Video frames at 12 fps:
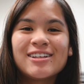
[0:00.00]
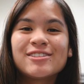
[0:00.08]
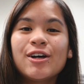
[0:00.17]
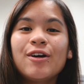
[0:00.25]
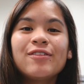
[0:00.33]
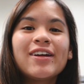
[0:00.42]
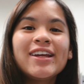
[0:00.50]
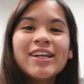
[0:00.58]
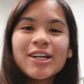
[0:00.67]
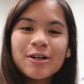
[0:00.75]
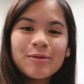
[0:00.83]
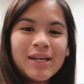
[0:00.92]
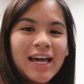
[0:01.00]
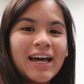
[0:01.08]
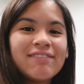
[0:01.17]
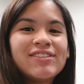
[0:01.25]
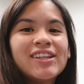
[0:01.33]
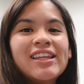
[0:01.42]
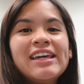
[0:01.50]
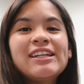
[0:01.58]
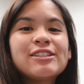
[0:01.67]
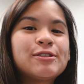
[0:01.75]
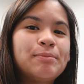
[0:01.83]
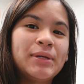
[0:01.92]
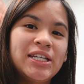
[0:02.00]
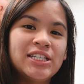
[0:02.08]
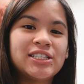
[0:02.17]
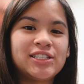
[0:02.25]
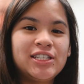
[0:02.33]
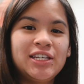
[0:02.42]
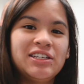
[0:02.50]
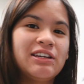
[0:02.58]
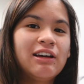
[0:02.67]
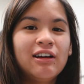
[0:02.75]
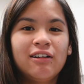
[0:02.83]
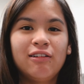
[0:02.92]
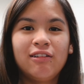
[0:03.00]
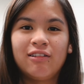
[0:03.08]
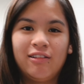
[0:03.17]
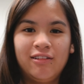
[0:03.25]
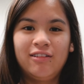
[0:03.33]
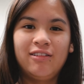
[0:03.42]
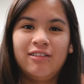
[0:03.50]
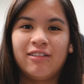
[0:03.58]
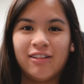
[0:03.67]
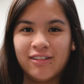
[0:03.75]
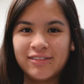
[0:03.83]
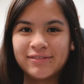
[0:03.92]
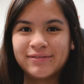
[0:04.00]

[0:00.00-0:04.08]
So over here we have the latest P C. Oh.